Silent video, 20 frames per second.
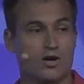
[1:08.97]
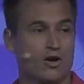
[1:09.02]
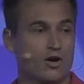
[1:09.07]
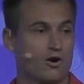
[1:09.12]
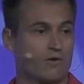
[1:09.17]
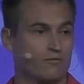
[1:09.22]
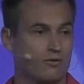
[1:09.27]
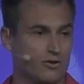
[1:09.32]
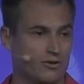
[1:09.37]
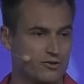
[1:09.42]

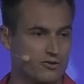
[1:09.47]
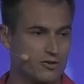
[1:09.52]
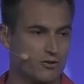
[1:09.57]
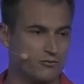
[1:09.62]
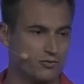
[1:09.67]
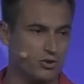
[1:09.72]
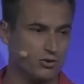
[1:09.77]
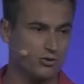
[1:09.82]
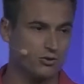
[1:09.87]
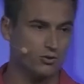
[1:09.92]
For those of
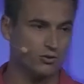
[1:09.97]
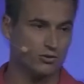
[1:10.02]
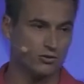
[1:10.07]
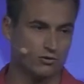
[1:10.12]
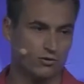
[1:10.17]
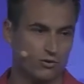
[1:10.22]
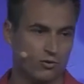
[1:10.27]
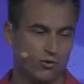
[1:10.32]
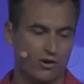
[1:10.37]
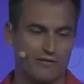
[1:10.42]
you
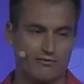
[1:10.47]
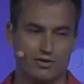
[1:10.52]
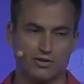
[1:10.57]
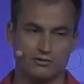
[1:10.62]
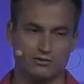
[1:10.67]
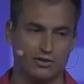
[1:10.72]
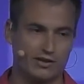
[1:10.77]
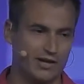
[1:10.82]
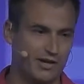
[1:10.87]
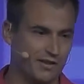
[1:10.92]
who have not
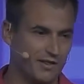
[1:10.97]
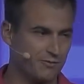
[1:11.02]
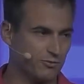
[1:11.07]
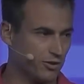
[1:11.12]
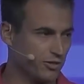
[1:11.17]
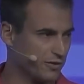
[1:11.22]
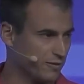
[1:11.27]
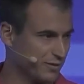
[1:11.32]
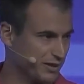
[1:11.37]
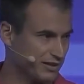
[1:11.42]
heard about
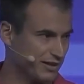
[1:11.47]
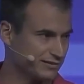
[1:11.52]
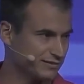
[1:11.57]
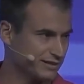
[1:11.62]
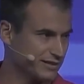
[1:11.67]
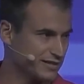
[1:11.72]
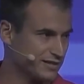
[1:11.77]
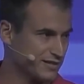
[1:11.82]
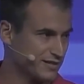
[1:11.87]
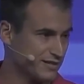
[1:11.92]

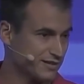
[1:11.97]
Civitatis,